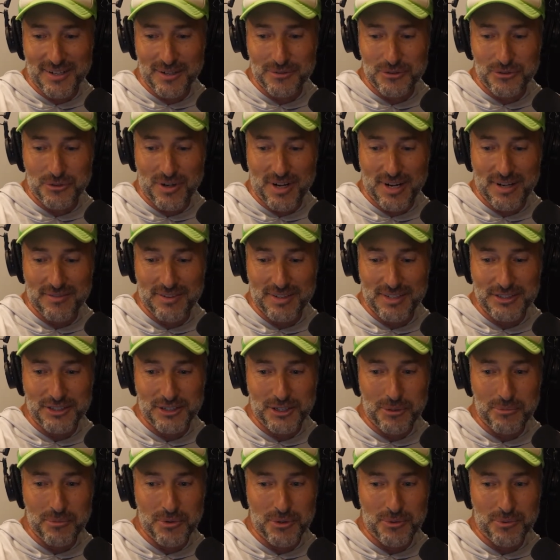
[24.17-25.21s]
drive-in, your
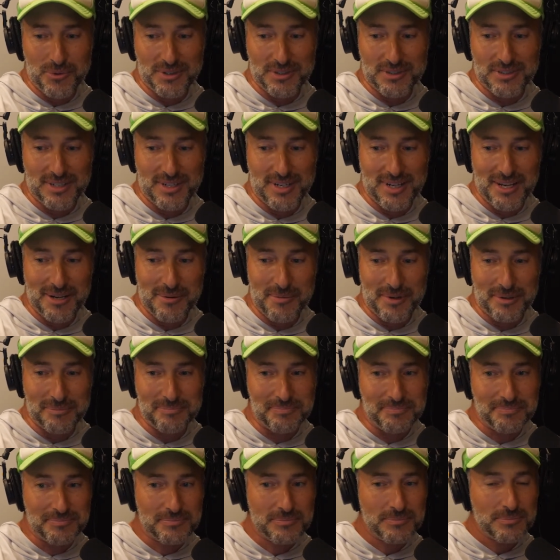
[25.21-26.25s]
commute was today, but
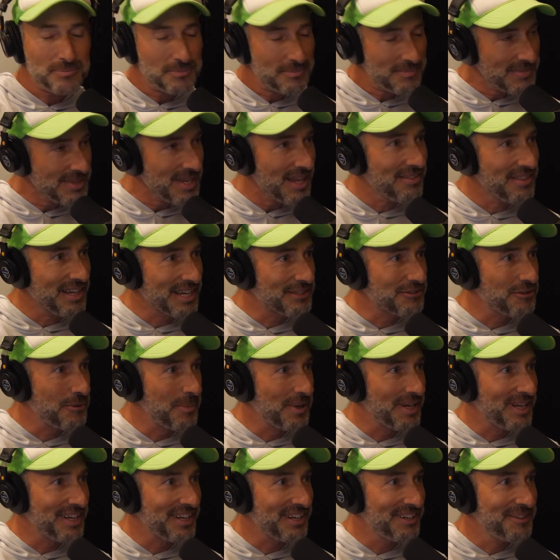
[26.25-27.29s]
thanks for
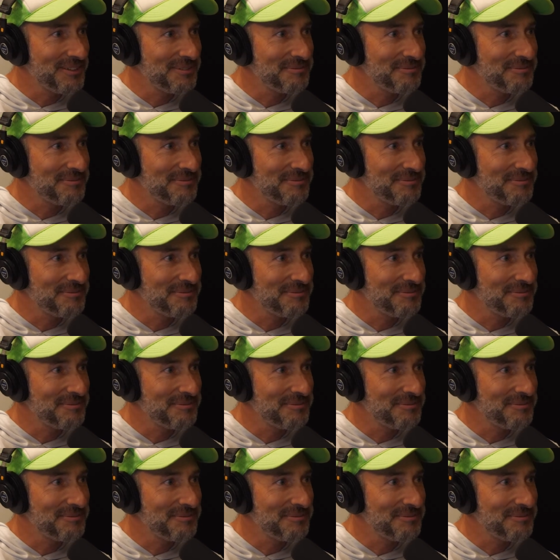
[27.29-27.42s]
being here.